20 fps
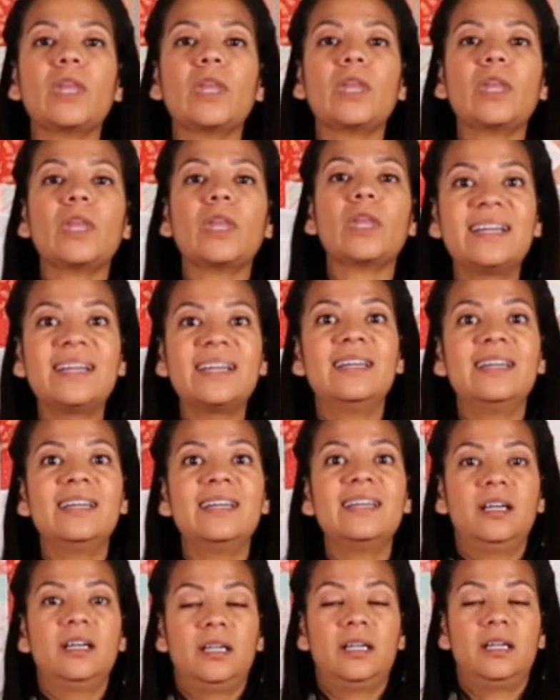But
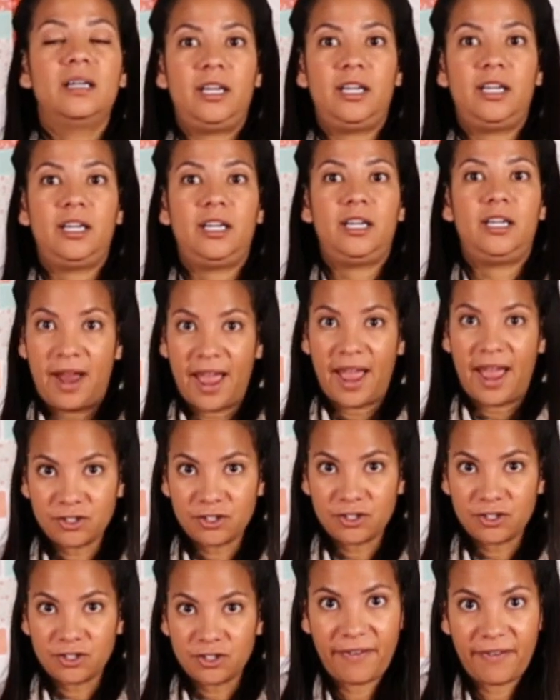
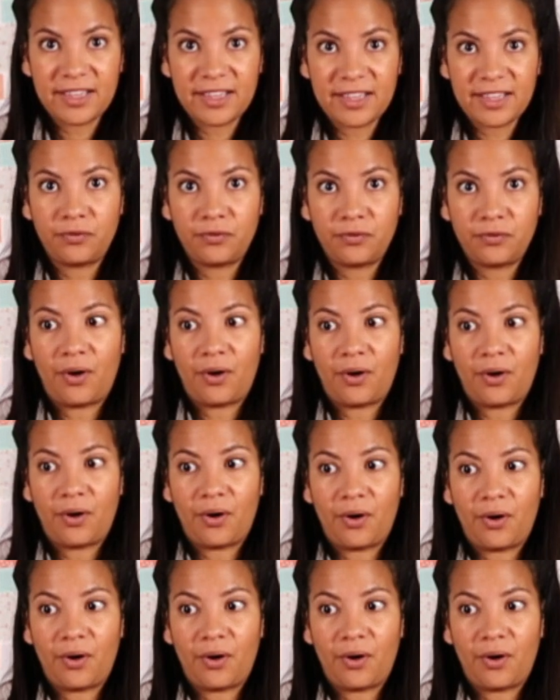International Festival